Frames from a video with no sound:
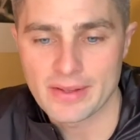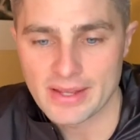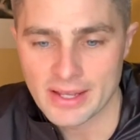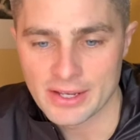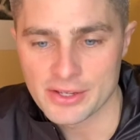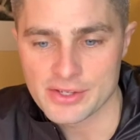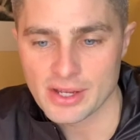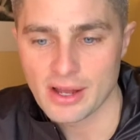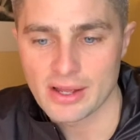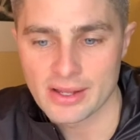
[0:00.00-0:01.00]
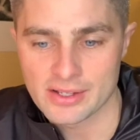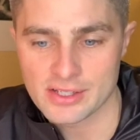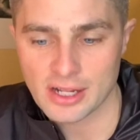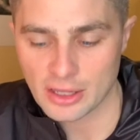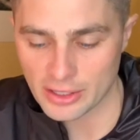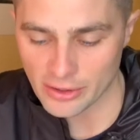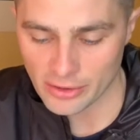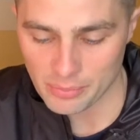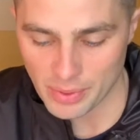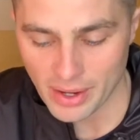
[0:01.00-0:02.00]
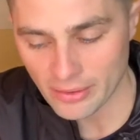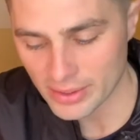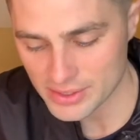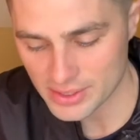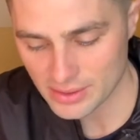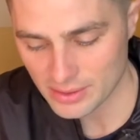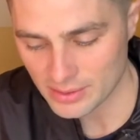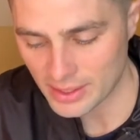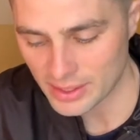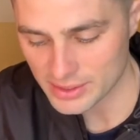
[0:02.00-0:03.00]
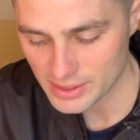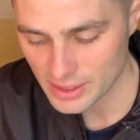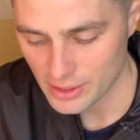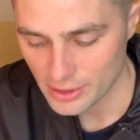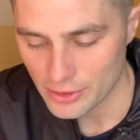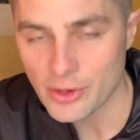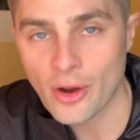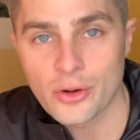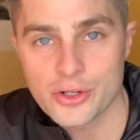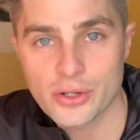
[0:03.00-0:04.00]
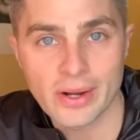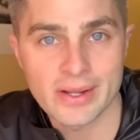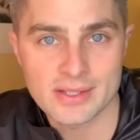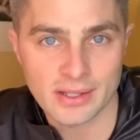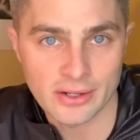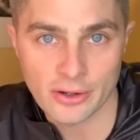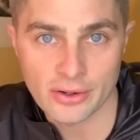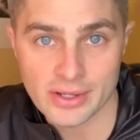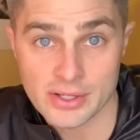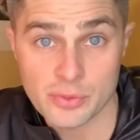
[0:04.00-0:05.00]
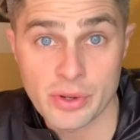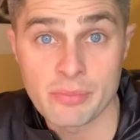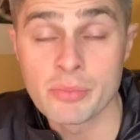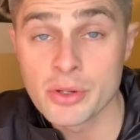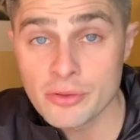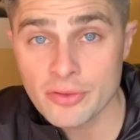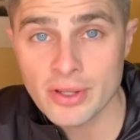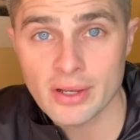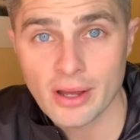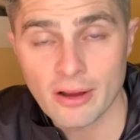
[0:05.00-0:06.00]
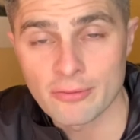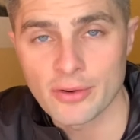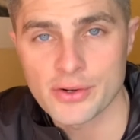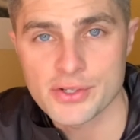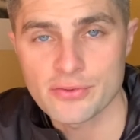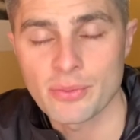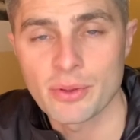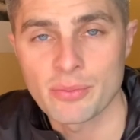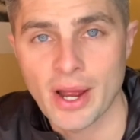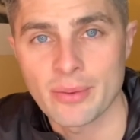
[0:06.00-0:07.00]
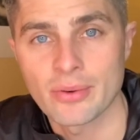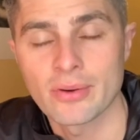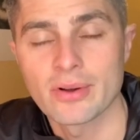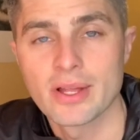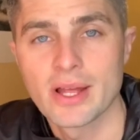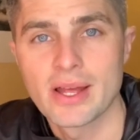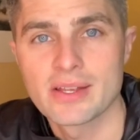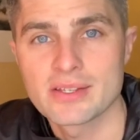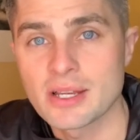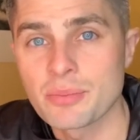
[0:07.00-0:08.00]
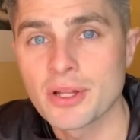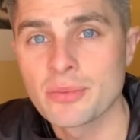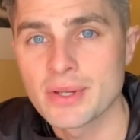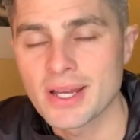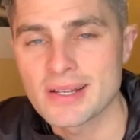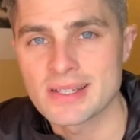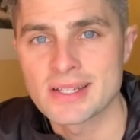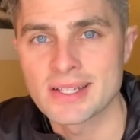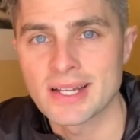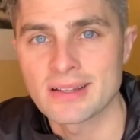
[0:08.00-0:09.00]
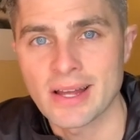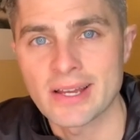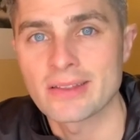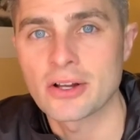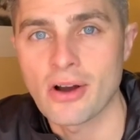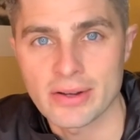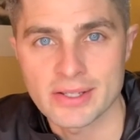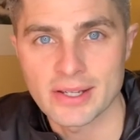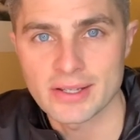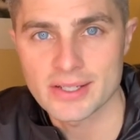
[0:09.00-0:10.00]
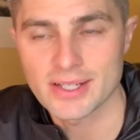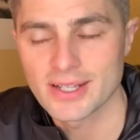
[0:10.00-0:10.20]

it is clear and apparent that no translator is removing a verse from the Bible simply because they didn't like the content.